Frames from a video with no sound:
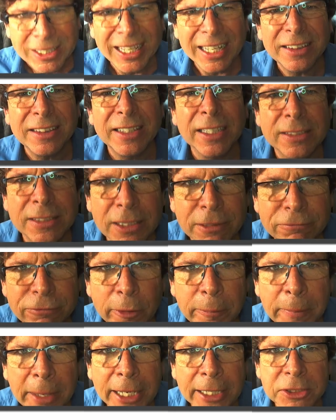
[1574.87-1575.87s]
get this
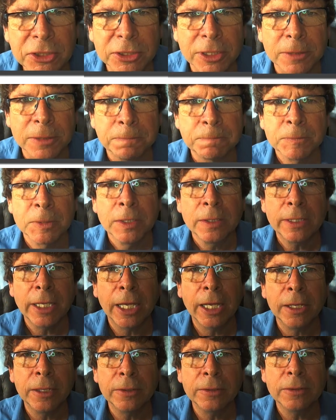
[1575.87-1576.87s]
information
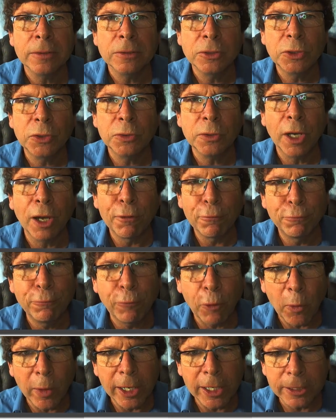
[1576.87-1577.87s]
and to
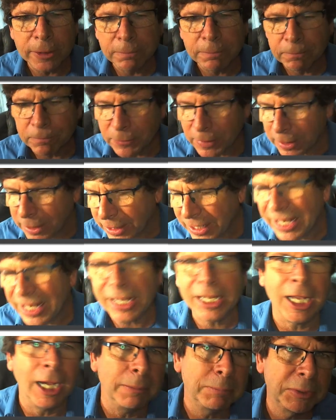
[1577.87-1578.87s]
avoid the
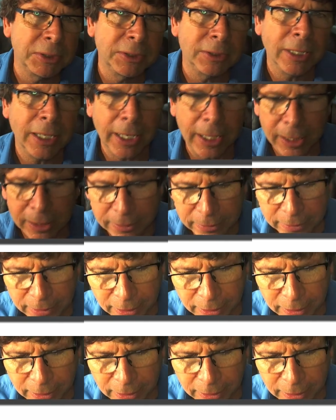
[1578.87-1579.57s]
hiccups and